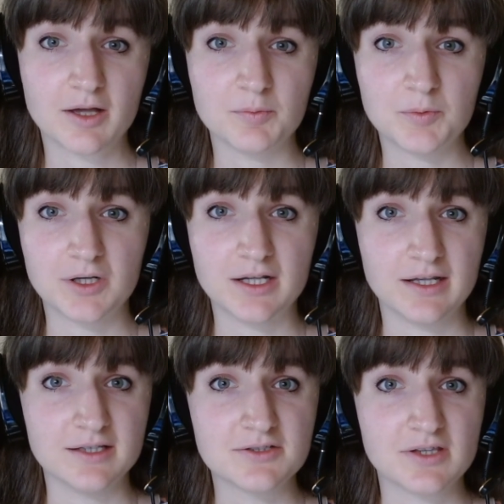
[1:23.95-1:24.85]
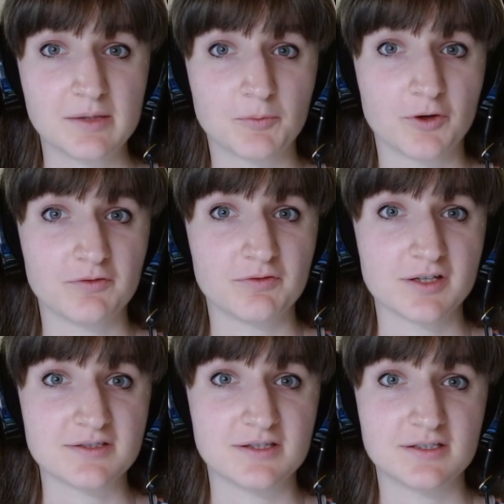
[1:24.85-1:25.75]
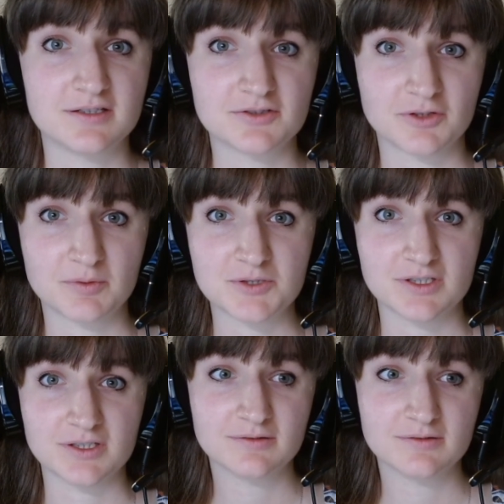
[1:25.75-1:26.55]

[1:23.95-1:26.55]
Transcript: I'll put a link to their profiles in the description.